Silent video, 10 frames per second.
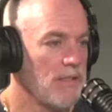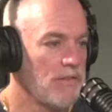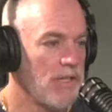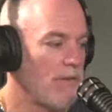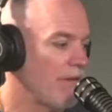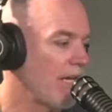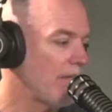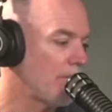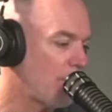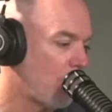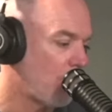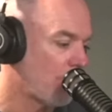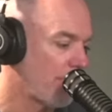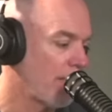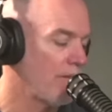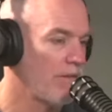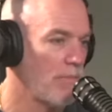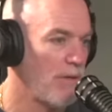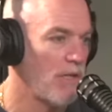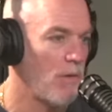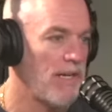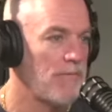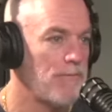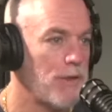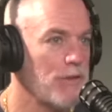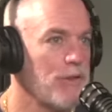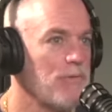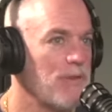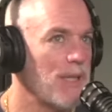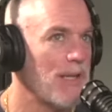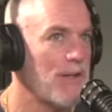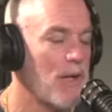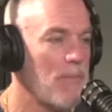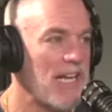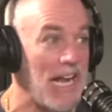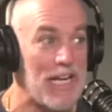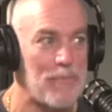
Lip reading: estate, if you get into gold, if you get into some Bitcoin, at first you feel like you're not making any